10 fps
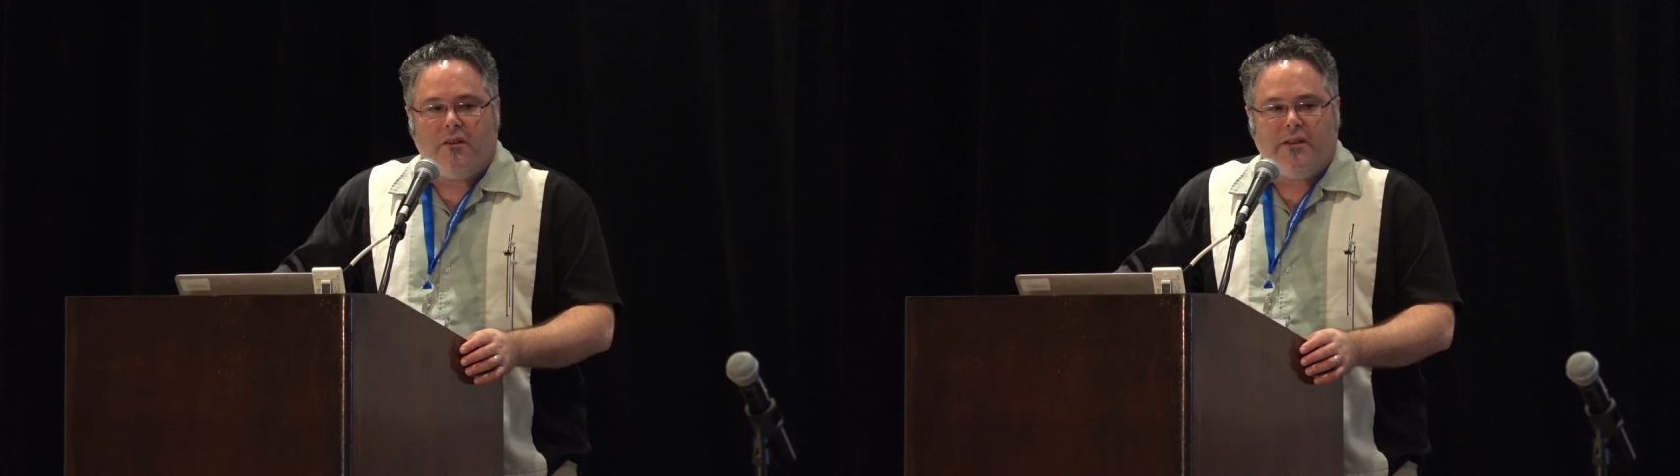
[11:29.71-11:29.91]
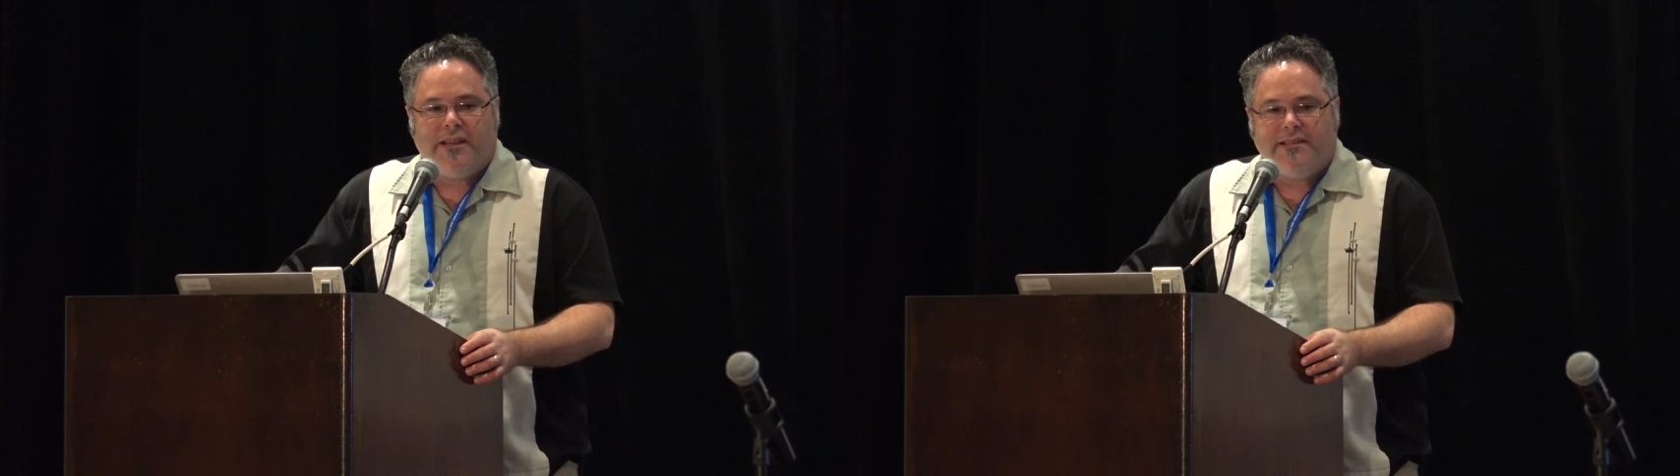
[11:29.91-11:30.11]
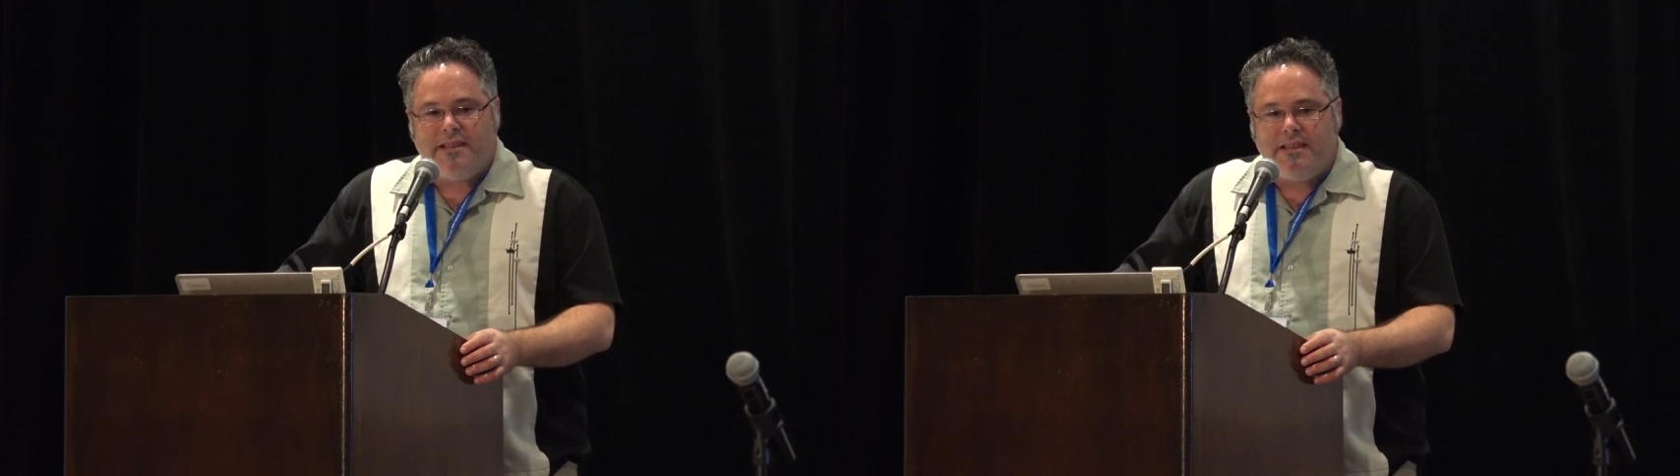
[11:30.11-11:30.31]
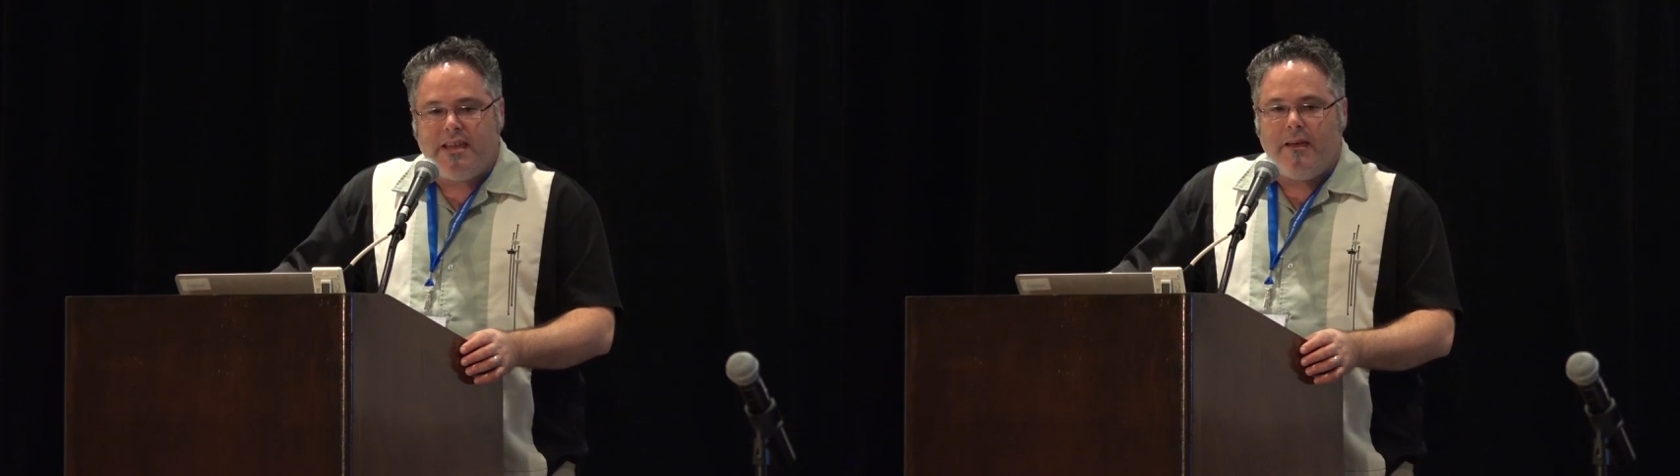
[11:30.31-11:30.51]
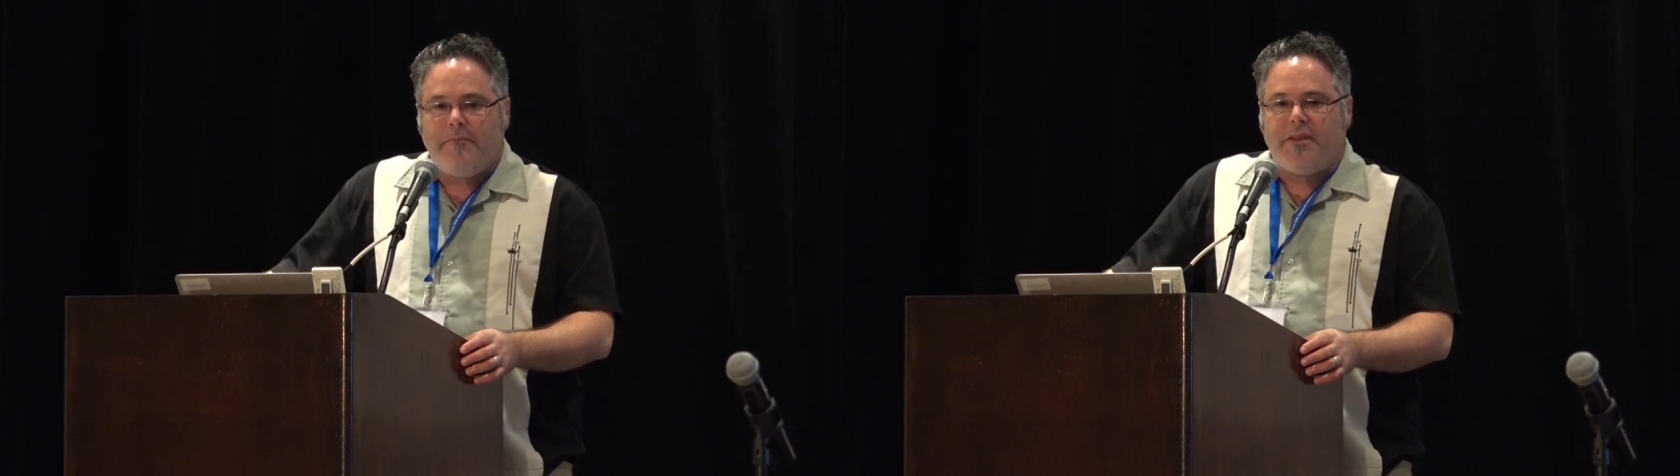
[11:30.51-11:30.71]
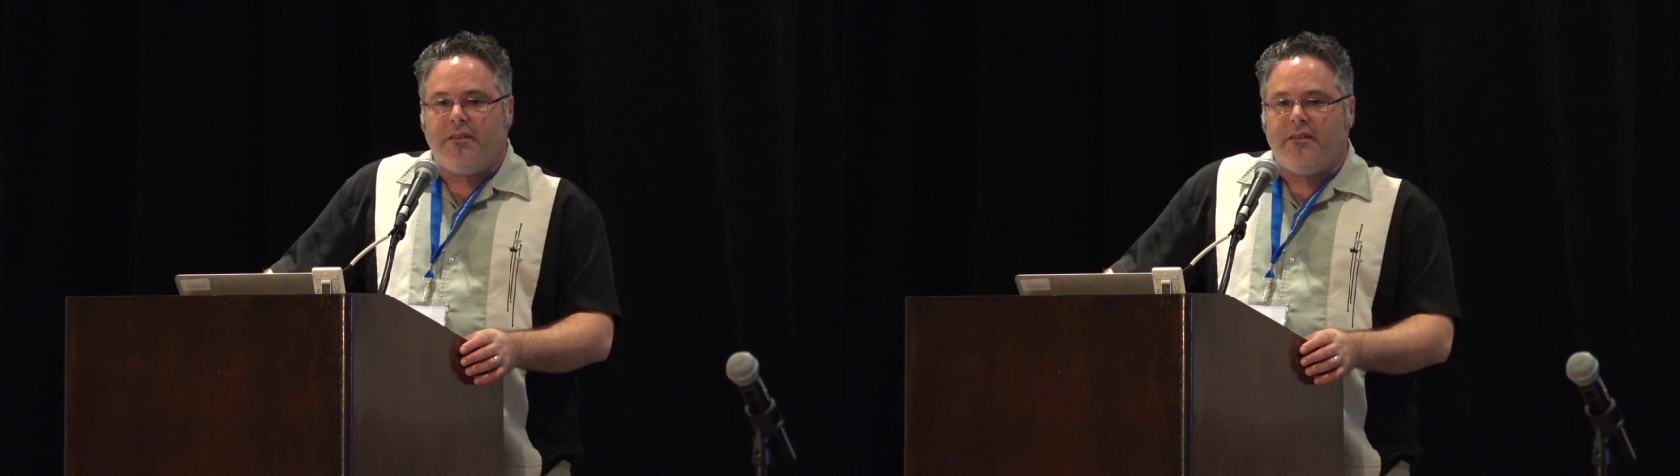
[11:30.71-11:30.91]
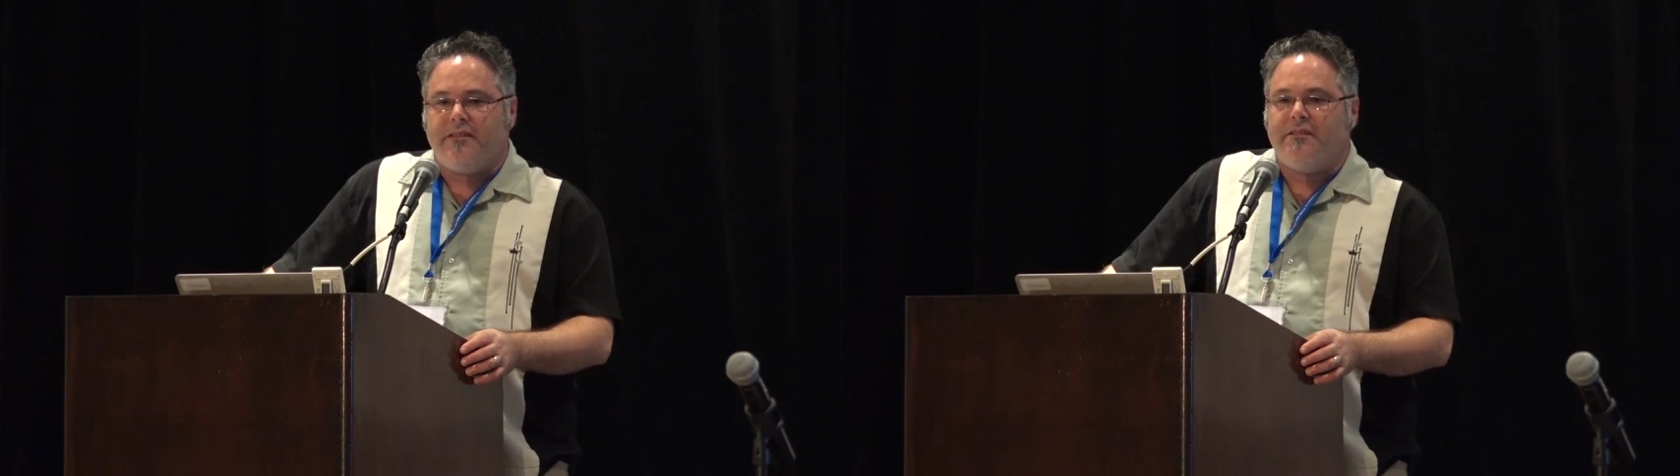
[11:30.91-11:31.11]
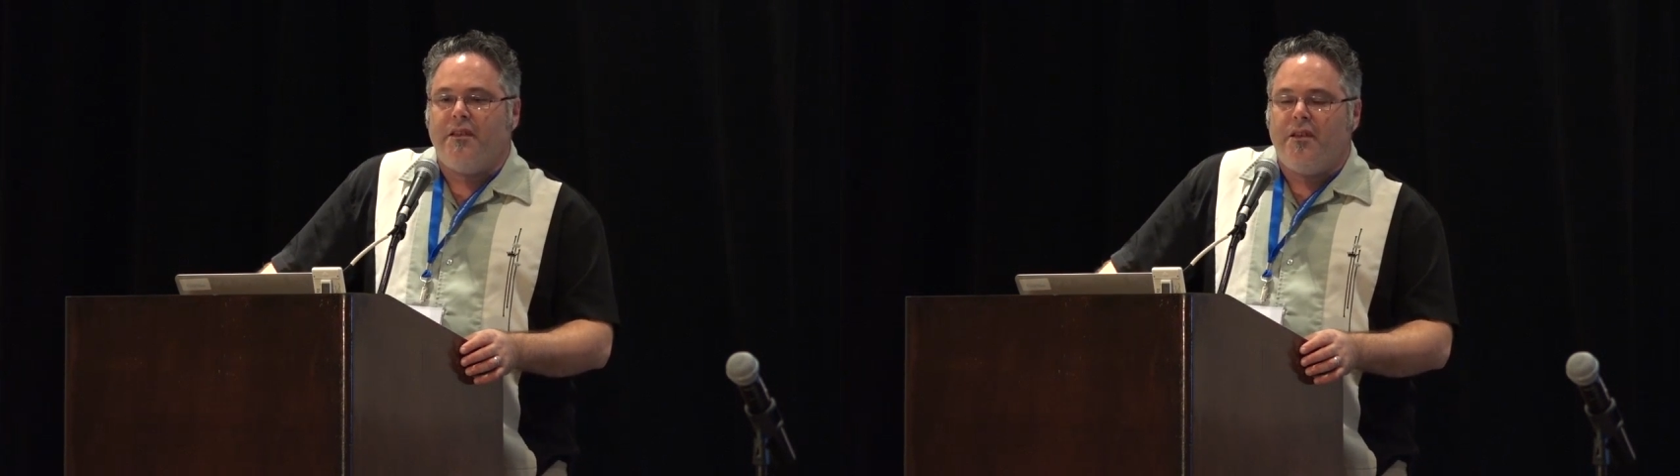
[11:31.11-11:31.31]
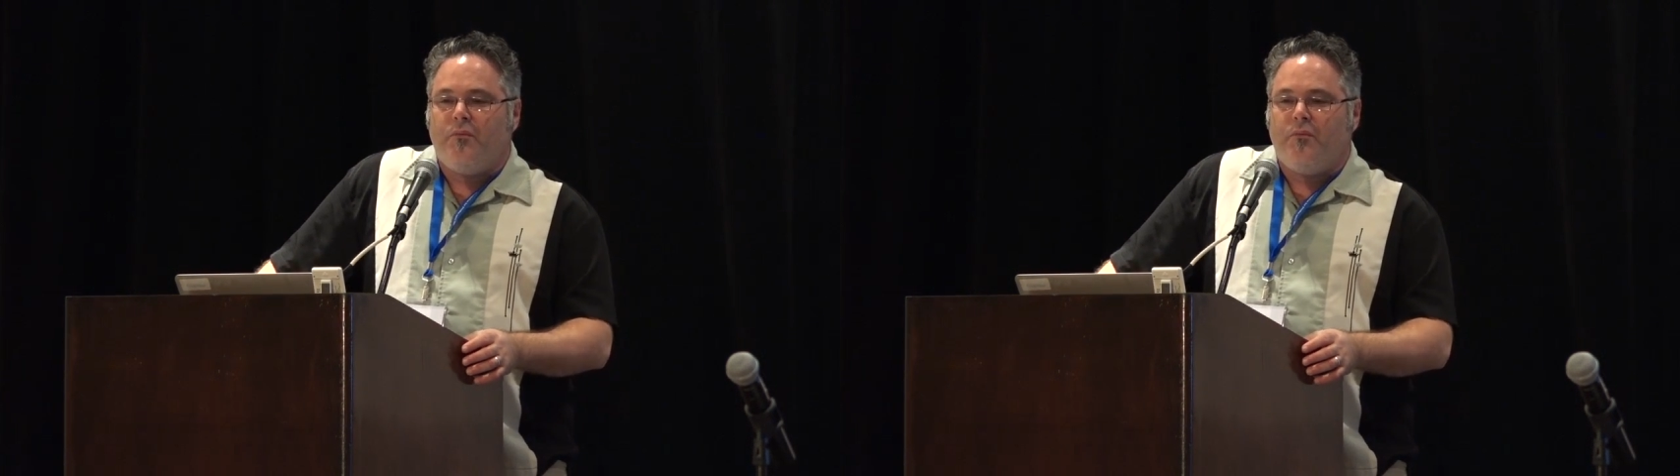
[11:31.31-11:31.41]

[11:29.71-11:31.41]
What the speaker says: RNA-seq yet because